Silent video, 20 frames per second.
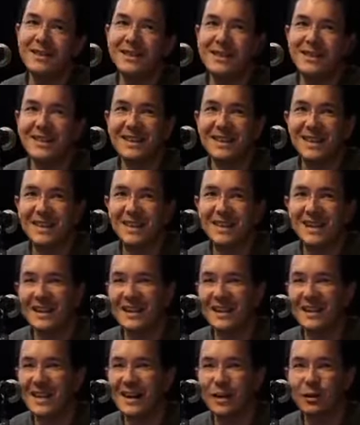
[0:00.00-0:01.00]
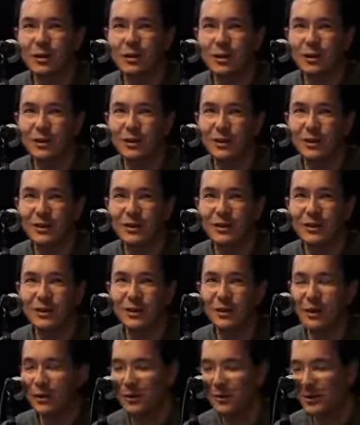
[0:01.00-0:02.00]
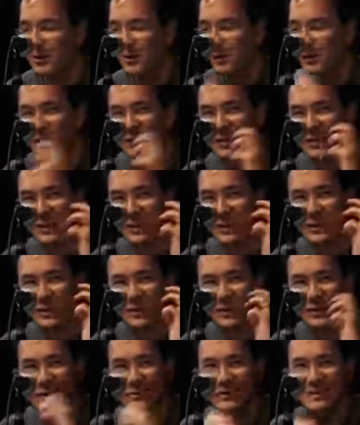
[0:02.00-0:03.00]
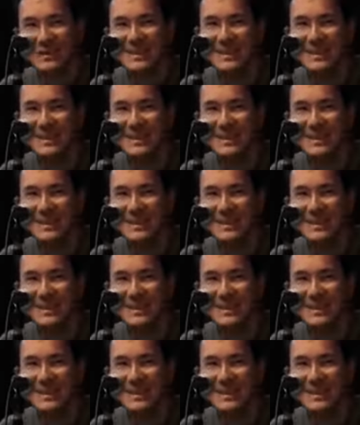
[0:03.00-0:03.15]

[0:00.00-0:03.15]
And then later on I'll look at it and go, oh my God, it's terrible.